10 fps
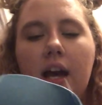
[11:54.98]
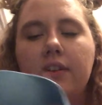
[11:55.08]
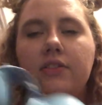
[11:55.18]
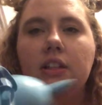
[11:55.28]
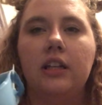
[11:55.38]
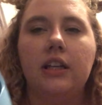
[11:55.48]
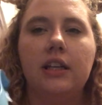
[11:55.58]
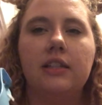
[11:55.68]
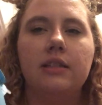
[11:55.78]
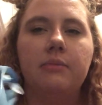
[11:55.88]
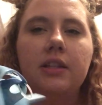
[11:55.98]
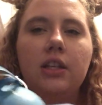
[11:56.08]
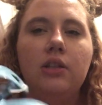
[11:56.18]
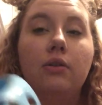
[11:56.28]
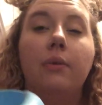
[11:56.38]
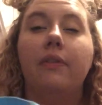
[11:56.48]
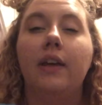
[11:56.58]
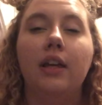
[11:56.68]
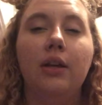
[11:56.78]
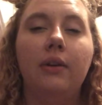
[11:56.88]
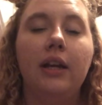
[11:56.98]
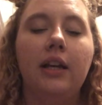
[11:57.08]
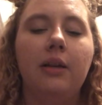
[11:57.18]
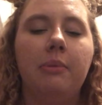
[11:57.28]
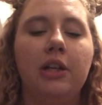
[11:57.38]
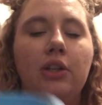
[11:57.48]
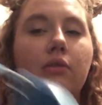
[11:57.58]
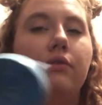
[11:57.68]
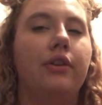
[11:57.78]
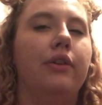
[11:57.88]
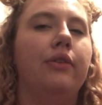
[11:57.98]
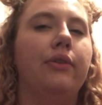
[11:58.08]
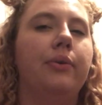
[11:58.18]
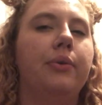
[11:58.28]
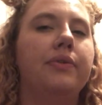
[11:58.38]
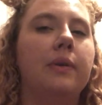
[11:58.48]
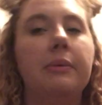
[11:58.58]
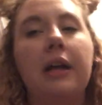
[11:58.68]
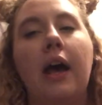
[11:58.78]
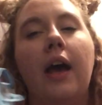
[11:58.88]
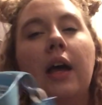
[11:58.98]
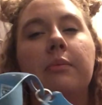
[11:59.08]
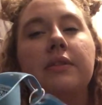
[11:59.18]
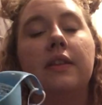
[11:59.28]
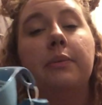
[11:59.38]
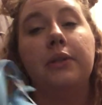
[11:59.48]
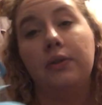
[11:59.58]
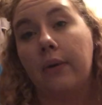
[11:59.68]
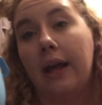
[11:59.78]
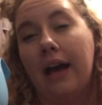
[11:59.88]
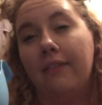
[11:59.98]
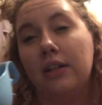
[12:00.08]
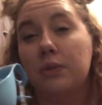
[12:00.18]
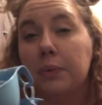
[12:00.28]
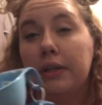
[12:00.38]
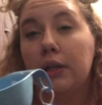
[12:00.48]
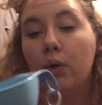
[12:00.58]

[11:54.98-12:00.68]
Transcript: I feel like it's something that you don't think you need, but you do sometimes, and then when you don't have it, it's really